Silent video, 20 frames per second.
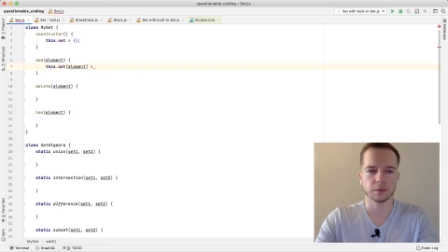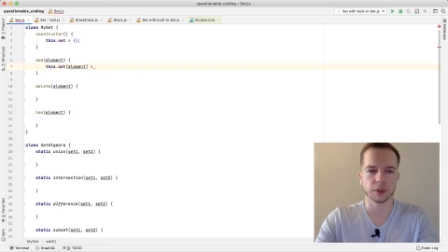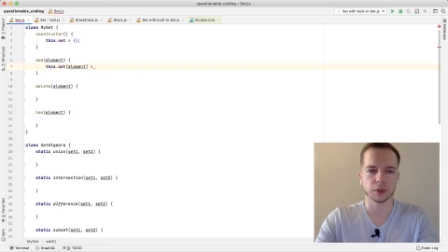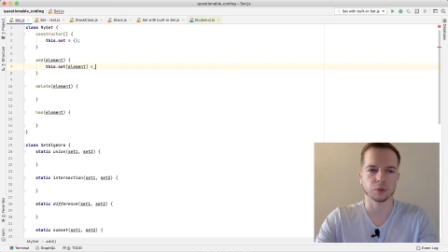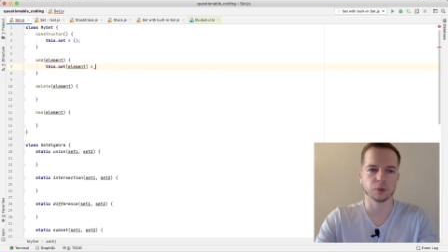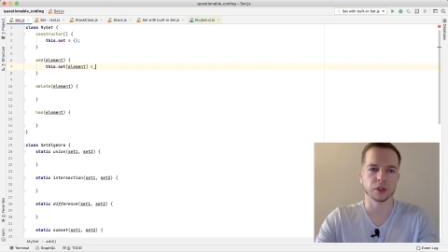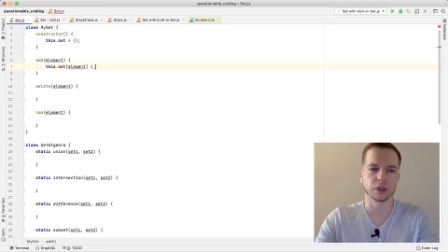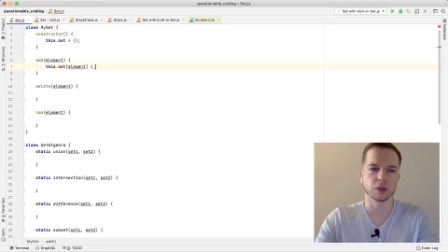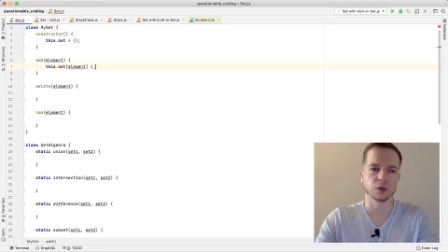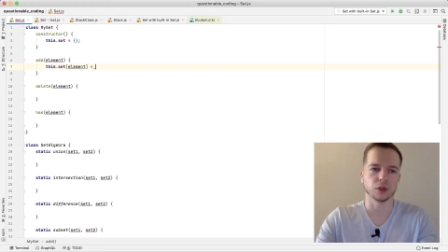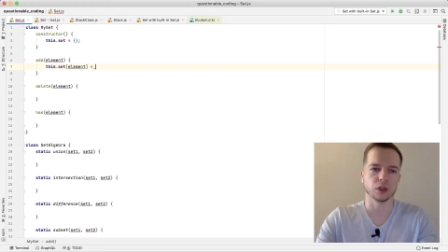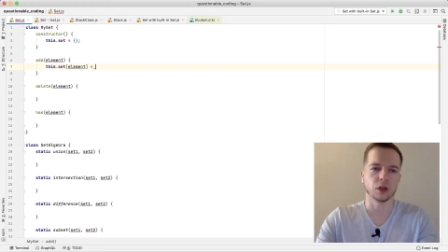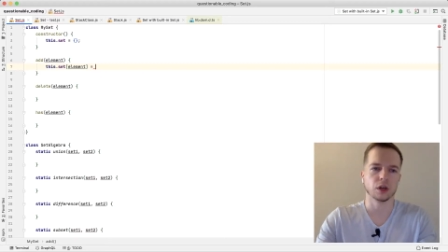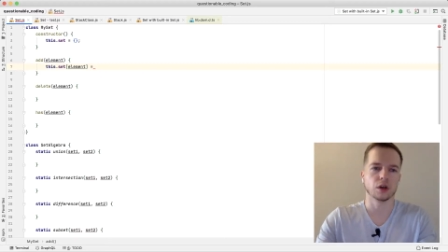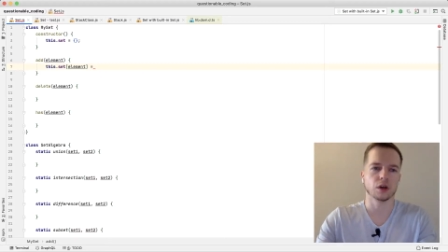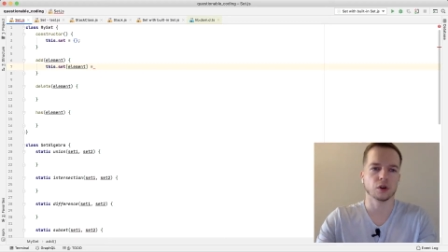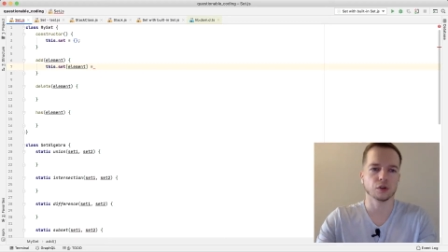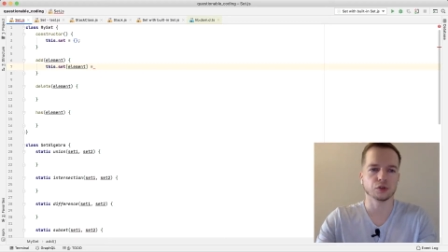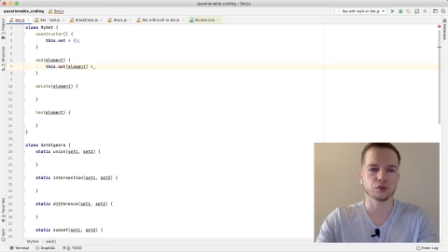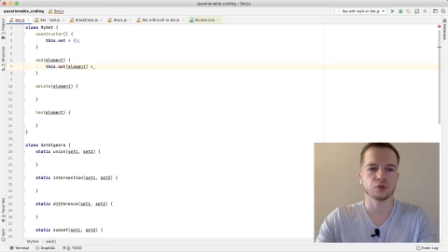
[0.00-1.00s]
but we could
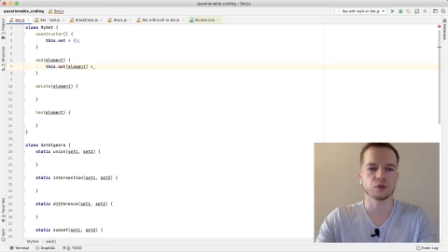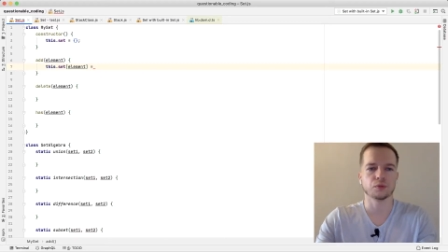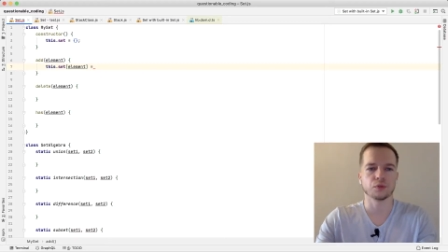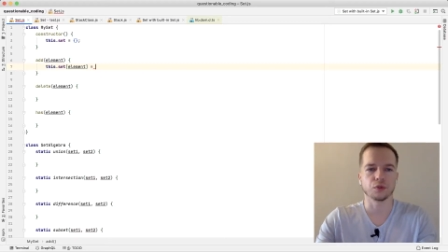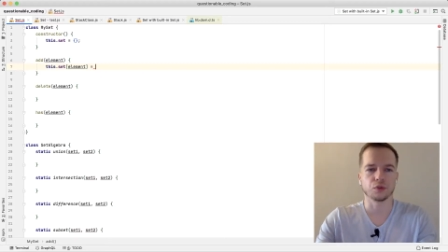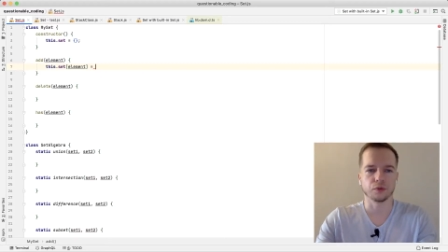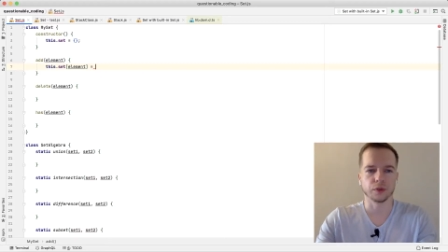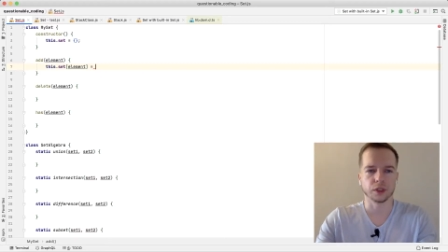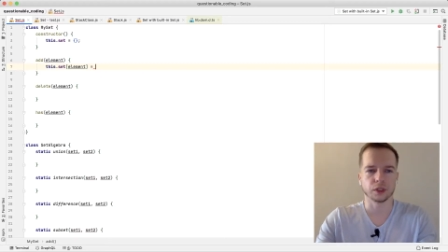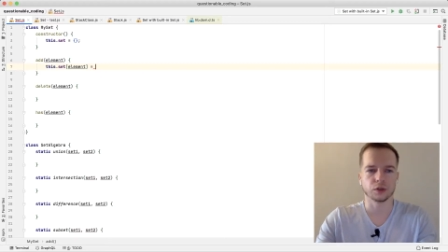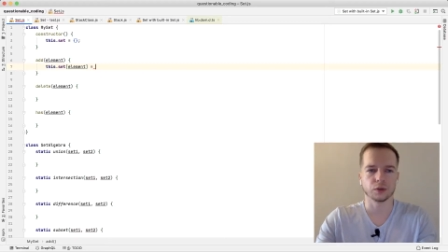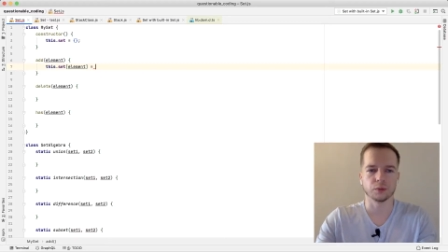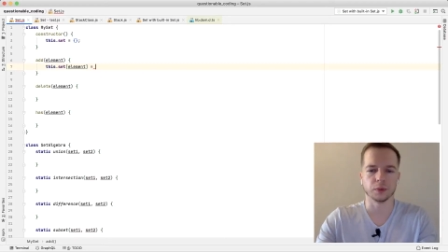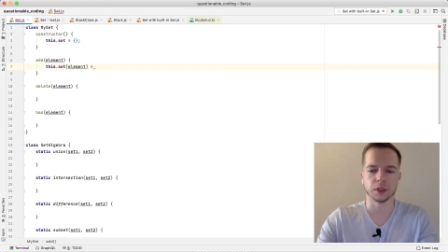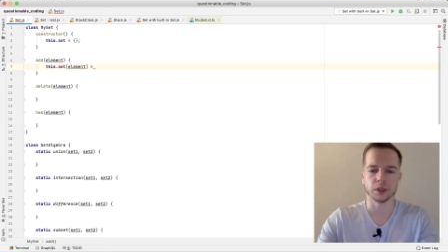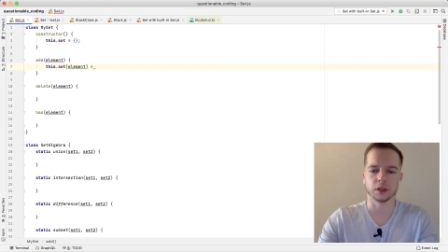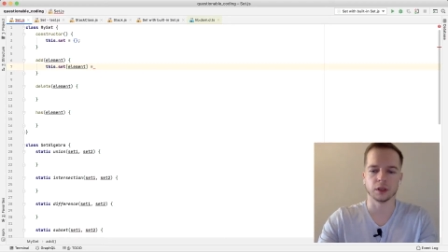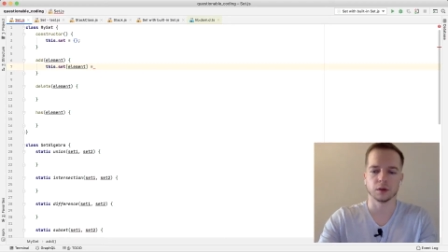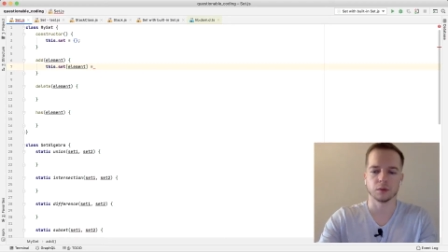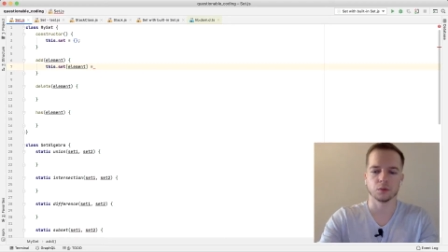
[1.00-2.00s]
also improve it to
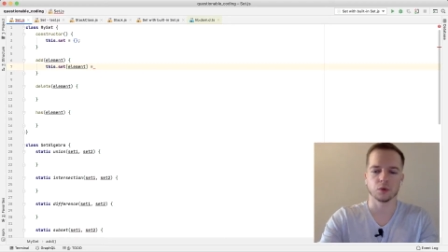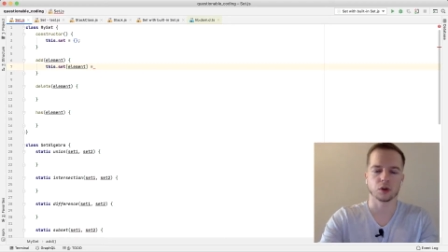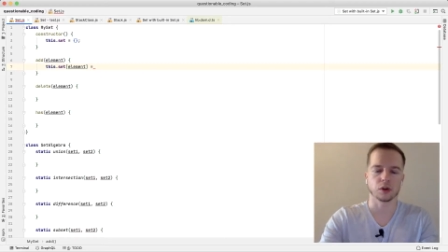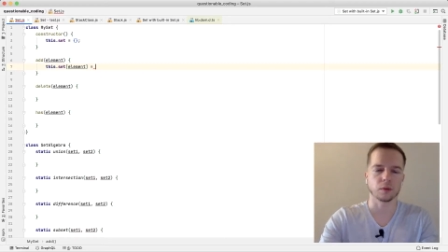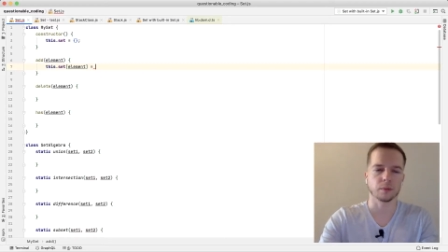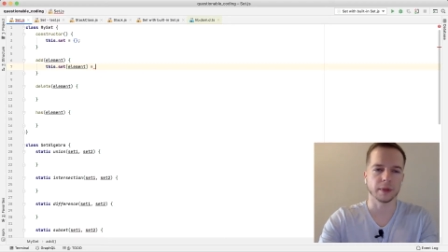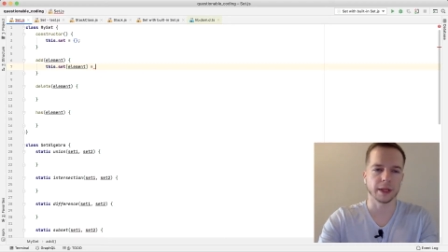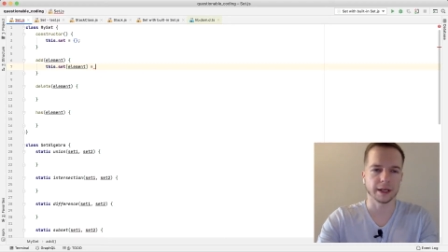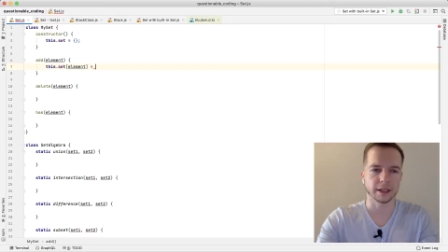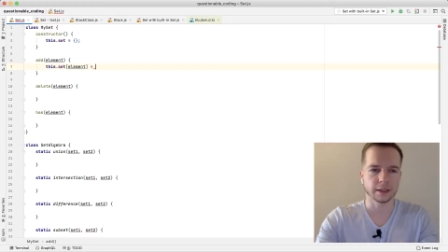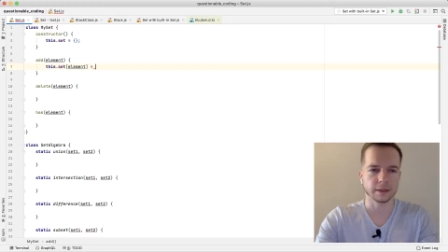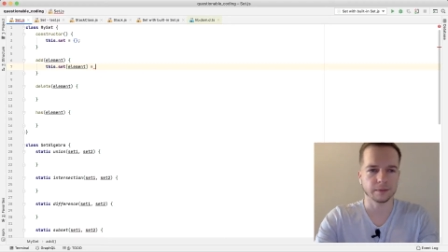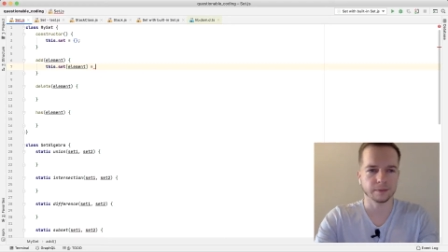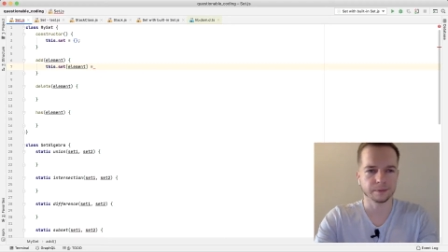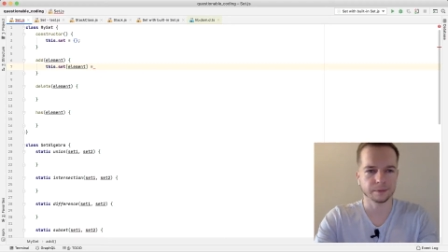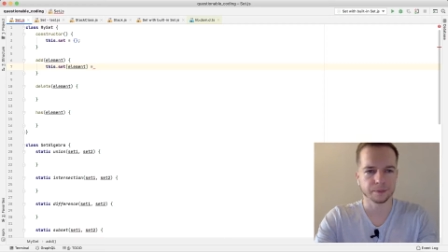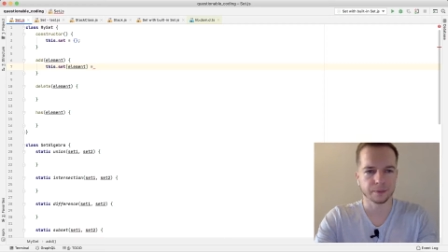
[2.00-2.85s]
be more complex.